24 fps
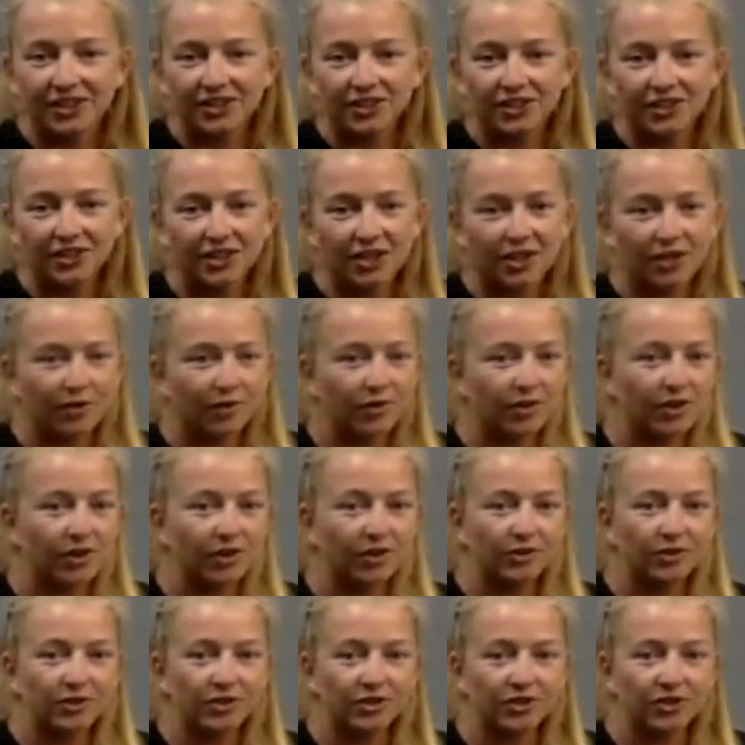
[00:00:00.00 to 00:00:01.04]
So no
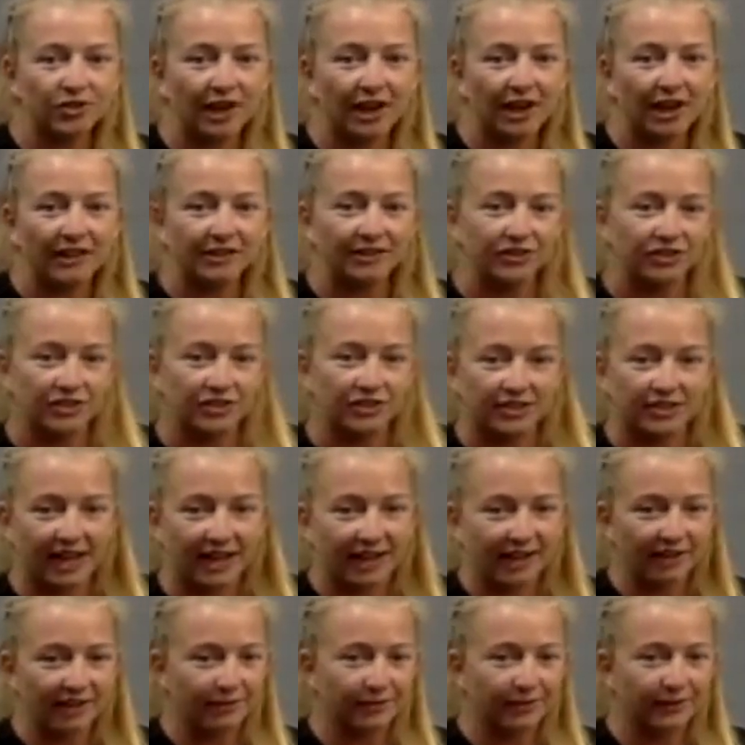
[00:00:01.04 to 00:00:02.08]
stress, just kind
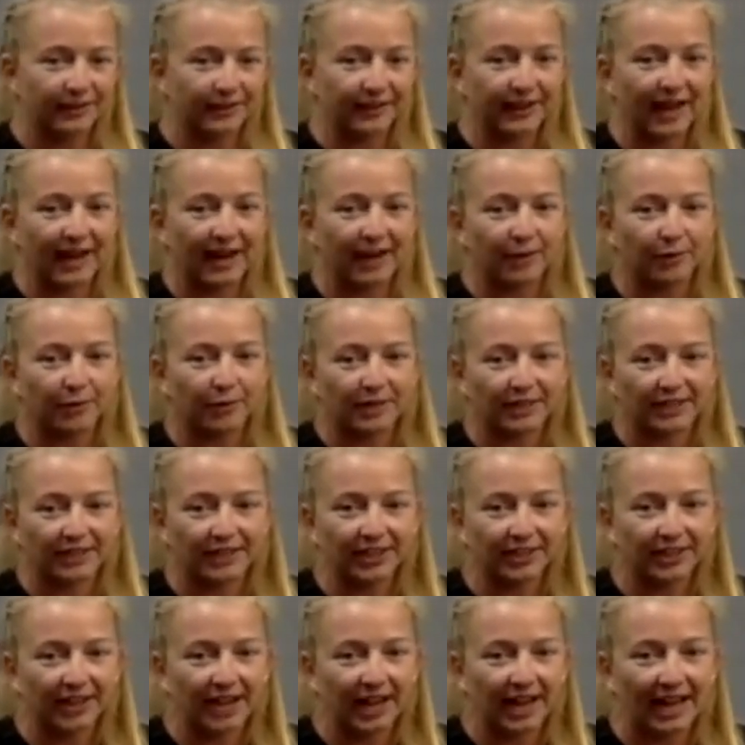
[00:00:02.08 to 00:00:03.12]
of feel out where
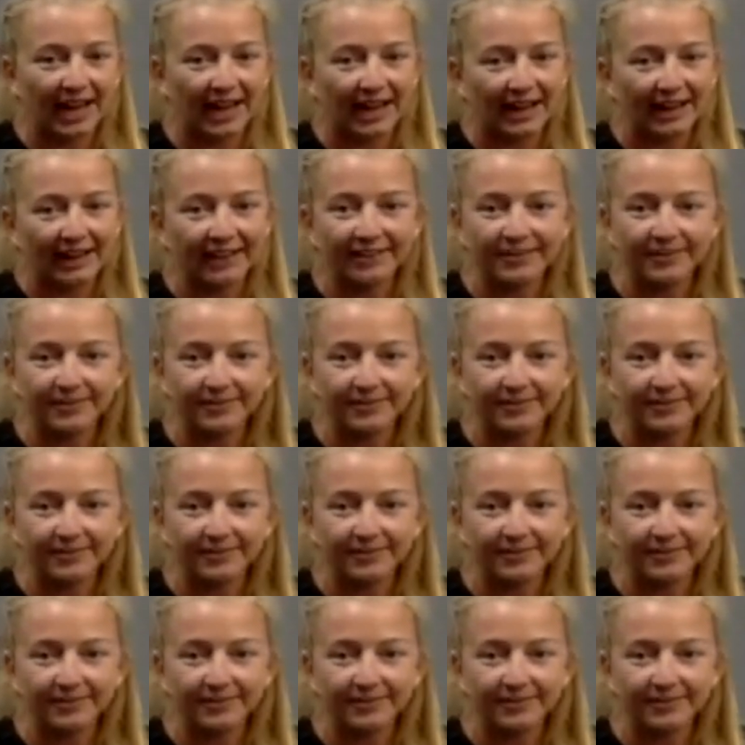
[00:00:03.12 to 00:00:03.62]
you're at.